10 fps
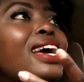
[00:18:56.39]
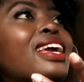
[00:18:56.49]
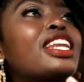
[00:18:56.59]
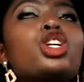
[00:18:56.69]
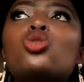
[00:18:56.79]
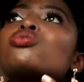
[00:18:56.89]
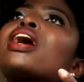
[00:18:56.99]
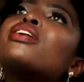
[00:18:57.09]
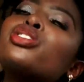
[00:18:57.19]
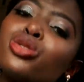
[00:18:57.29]
Yani, you look
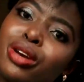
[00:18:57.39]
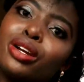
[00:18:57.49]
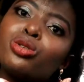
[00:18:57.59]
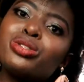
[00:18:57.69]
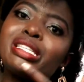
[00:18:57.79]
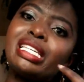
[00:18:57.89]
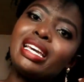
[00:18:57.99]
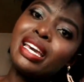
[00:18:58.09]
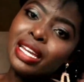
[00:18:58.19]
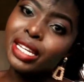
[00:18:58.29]
around, you cannot see
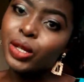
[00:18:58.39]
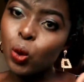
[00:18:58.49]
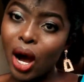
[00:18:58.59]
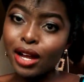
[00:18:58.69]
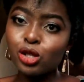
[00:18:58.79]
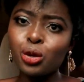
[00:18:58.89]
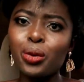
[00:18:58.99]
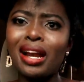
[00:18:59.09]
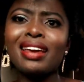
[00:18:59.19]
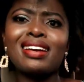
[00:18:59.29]
anyone. So we
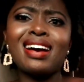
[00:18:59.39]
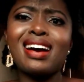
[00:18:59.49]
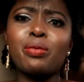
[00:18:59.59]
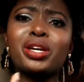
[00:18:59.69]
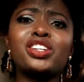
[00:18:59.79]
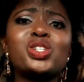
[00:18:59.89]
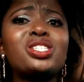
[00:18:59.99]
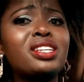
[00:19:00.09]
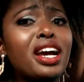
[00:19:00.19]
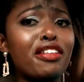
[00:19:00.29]
were like, we can
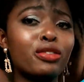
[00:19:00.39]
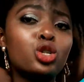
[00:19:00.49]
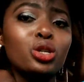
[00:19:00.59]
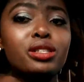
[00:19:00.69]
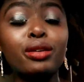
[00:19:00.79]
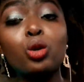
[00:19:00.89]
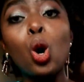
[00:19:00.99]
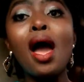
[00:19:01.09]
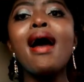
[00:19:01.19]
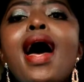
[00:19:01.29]
just take a few shots and go.
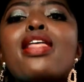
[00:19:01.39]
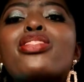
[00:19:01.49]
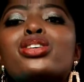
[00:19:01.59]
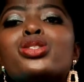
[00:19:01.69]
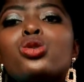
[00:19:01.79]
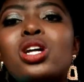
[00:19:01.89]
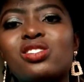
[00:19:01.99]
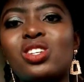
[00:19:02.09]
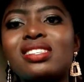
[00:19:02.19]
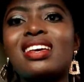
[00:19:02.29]
This dude has
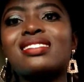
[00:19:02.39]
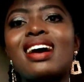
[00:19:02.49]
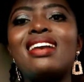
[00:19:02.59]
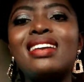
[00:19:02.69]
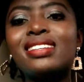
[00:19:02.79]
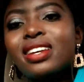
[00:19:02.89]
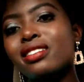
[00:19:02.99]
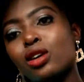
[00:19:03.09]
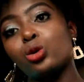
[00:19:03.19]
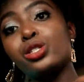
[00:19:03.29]
just escalated
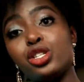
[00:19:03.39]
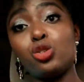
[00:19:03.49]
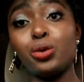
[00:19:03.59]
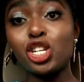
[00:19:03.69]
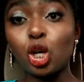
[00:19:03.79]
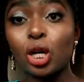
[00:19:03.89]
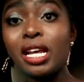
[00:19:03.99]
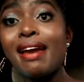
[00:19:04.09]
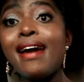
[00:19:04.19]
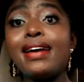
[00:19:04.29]
the whole
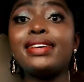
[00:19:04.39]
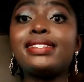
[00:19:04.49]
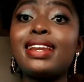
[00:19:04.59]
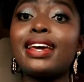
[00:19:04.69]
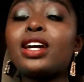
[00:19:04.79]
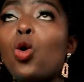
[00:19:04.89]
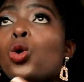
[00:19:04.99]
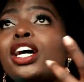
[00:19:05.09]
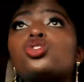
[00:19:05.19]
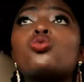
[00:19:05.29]
situation. He's like,
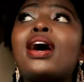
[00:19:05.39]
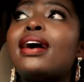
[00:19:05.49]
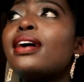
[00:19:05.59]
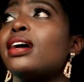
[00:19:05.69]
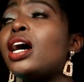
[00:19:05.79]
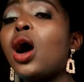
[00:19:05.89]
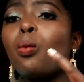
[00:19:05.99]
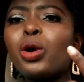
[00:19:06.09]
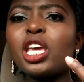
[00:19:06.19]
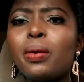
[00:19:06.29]
unajua
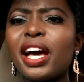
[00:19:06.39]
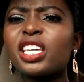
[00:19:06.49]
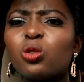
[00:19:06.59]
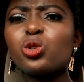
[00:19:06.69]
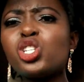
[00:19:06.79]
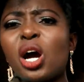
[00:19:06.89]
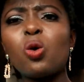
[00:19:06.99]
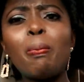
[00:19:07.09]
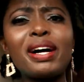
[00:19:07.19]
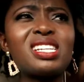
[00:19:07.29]
mwenyewe akikuja
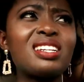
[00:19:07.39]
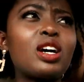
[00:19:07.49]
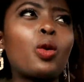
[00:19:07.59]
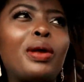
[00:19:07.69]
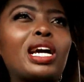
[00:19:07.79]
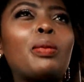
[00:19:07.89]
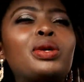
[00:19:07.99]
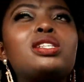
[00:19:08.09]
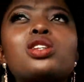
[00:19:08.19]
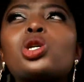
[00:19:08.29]
akupate atakupeleka
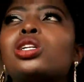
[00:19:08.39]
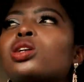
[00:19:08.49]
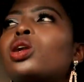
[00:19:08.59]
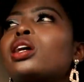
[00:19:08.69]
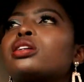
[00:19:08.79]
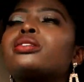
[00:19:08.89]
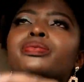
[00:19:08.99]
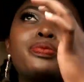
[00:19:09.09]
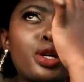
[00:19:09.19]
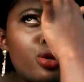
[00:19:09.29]
police station. Niko like,
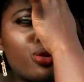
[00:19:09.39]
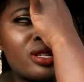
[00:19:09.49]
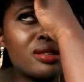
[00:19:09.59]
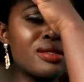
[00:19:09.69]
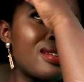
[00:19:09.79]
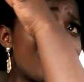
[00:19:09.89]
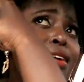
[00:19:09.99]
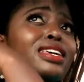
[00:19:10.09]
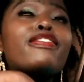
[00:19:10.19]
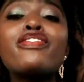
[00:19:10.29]
dude,
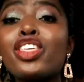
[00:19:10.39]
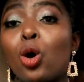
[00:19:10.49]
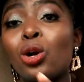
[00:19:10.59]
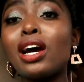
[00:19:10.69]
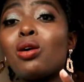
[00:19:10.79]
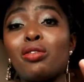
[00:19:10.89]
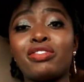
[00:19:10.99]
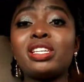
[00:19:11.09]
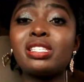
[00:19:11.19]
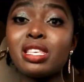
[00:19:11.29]
if the owner of
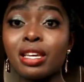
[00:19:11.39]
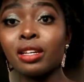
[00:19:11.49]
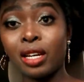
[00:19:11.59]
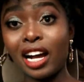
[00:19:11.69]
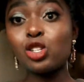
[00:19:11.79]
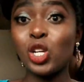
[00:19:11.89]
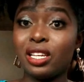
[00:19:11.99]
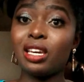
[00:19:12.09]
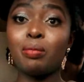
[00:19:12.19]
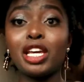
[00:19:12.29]
this thing actually
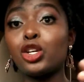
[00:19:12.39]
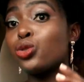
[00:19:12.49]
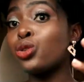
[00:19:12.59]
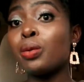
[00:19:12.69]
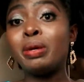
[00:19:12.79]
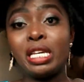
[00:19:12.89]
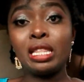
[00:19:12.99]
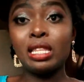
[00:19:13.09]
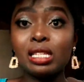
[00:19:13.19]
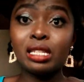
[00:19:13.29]
came here, it would not be
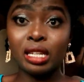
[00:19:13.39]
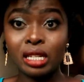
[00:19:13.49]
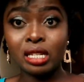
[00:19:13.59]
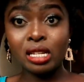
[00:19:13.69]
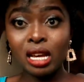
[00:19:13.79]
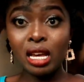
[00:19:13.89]
in this state.